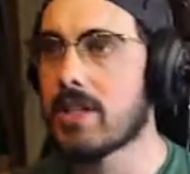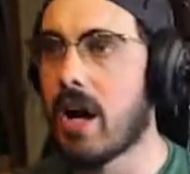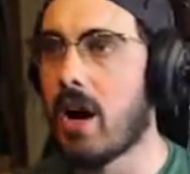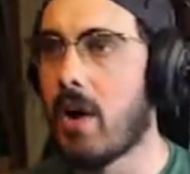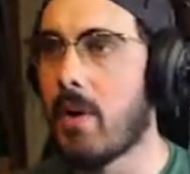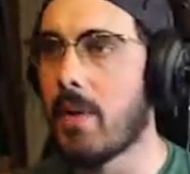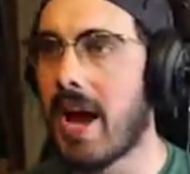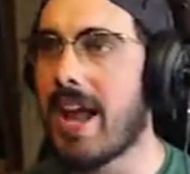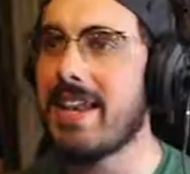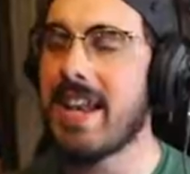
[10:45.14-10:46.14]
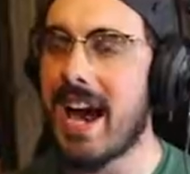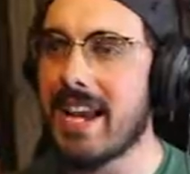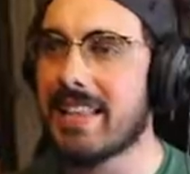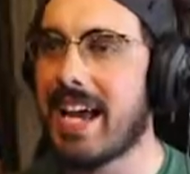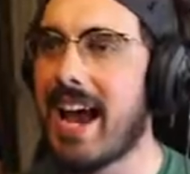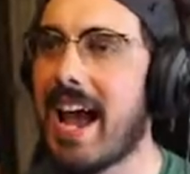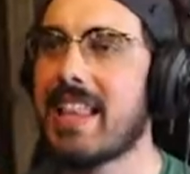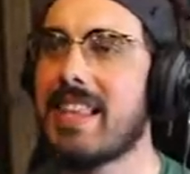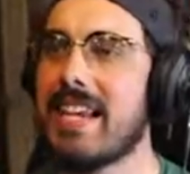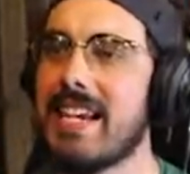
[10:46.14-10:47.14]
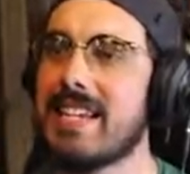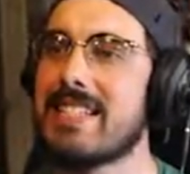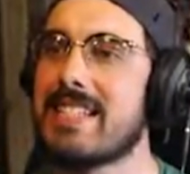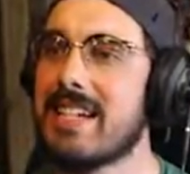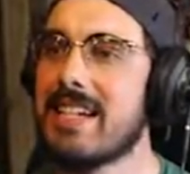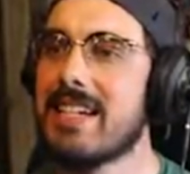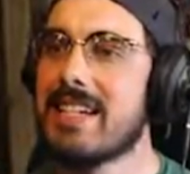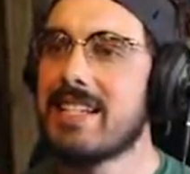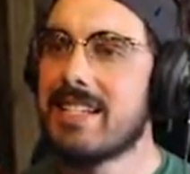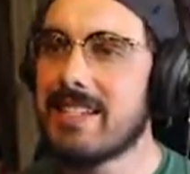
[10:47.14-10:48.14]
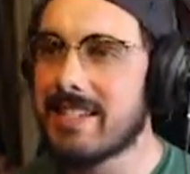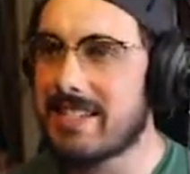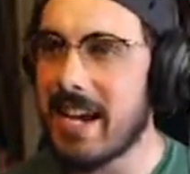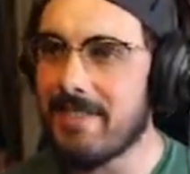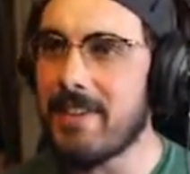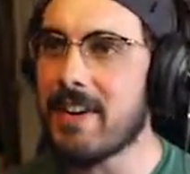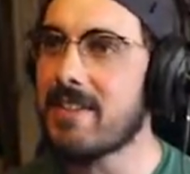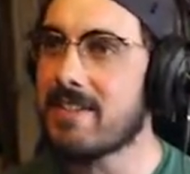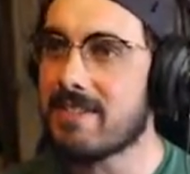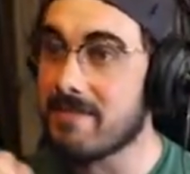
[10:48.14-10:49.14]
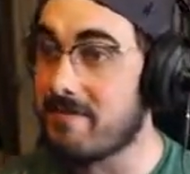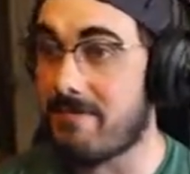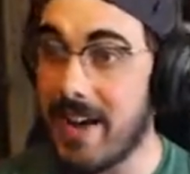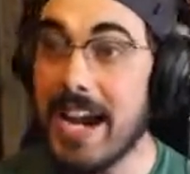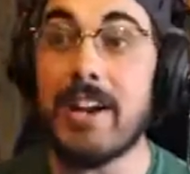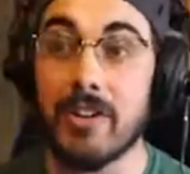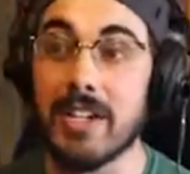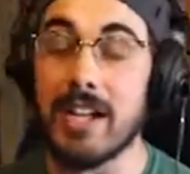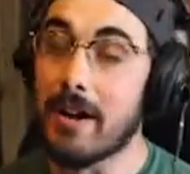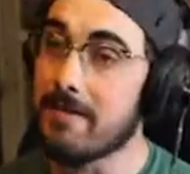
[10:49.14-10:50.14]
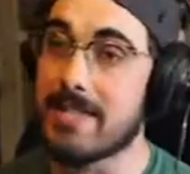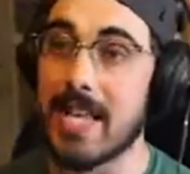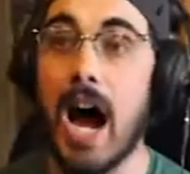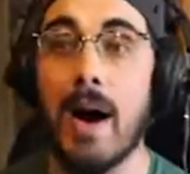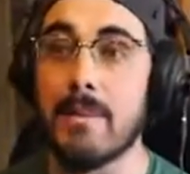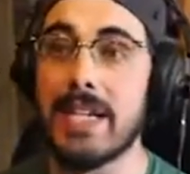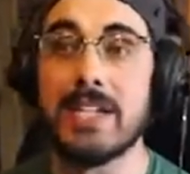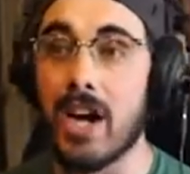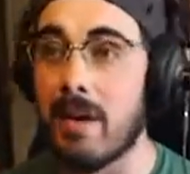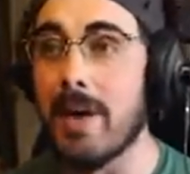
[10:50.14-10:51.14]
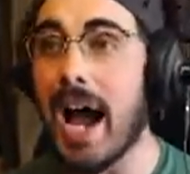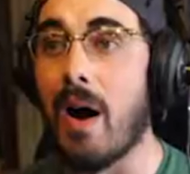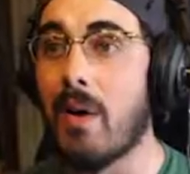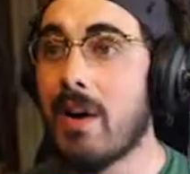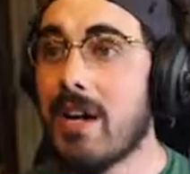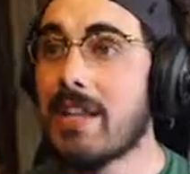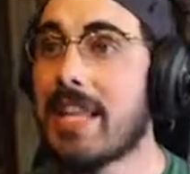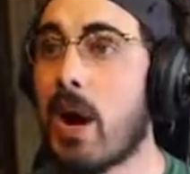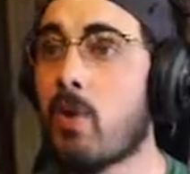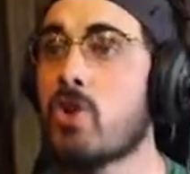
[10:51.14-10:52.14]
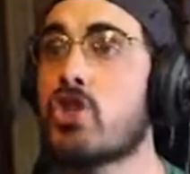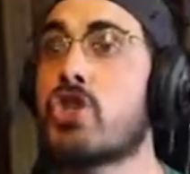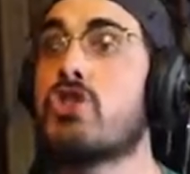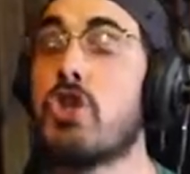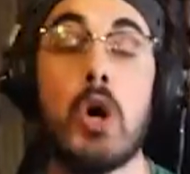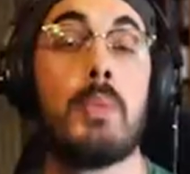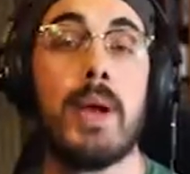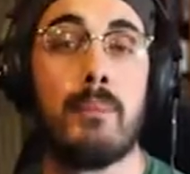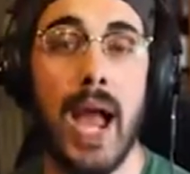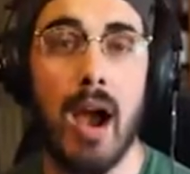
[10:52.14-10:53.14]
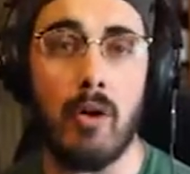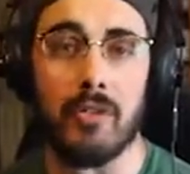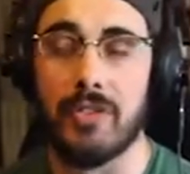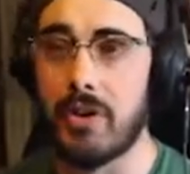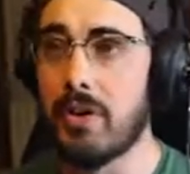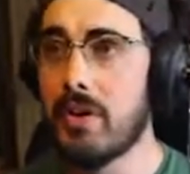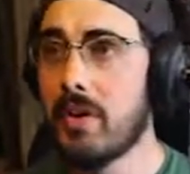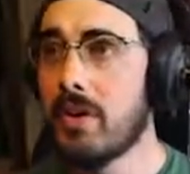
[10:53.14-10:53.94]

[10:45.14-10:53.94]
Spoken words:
So at night they had these different vagrant of zombie come out that were stupid powerful